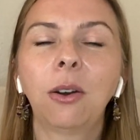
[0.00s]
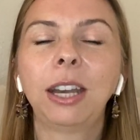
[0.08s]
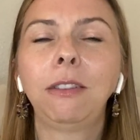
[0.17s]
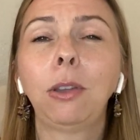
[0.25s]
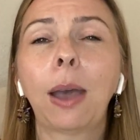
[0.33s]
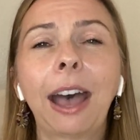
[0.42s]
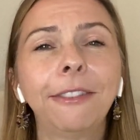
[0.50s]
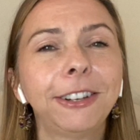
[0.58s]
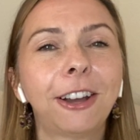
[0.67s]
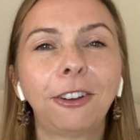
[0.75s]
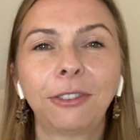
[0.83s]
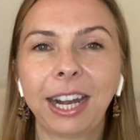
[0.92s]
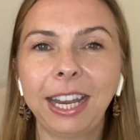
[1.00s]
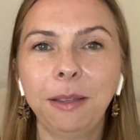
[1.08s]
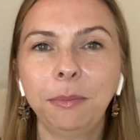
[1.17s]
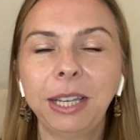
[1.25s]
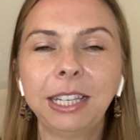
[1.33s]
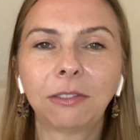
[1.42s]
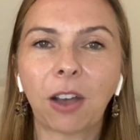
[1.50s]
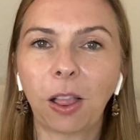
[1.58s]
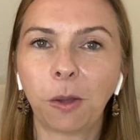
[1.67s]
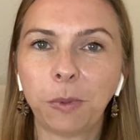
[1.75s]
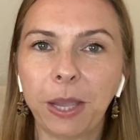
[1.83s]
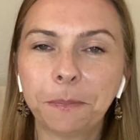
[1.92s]
And if you haven't already, please
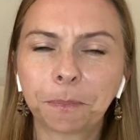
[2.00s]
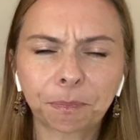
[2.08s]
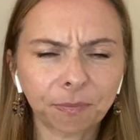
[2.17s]
follow me.